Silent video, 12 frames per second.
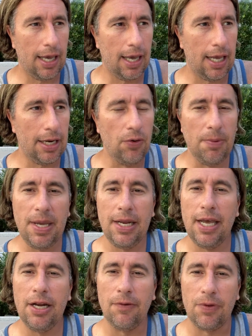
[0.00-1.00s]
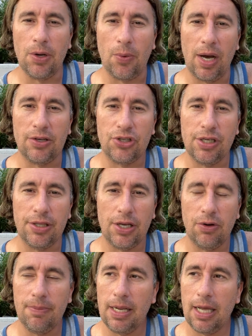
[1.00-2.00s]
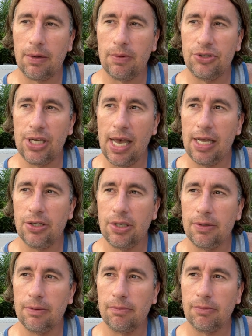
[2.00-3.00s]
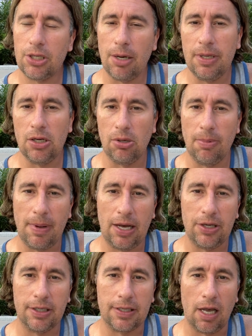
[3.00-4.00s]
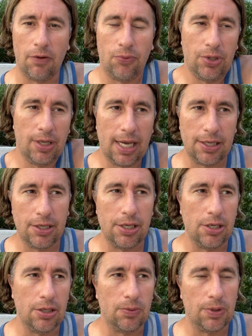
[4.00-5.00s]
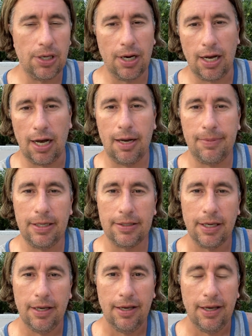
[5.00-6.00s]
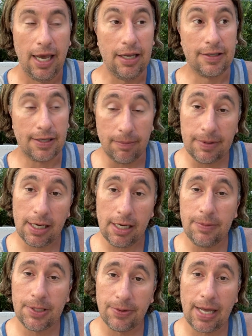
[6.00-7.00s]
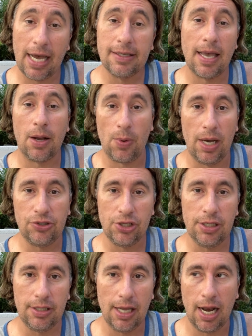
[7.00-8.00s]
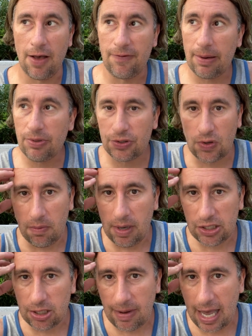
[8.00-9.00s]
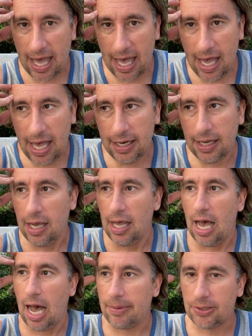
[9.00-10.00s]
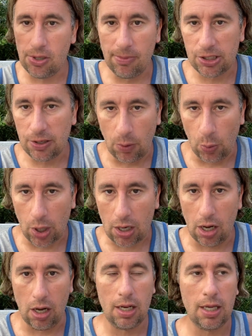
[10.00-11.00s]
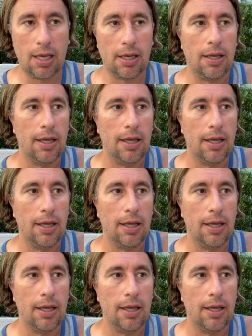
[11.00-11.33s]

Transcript: and it would be an interview question. They would be like, well, Chad, you know, tell me a little bit about yourself. What do you like to do? What are your hobbies? And sometimes they would ask that question. Now, if I'm so much in my head, I'm so much of a workaholic,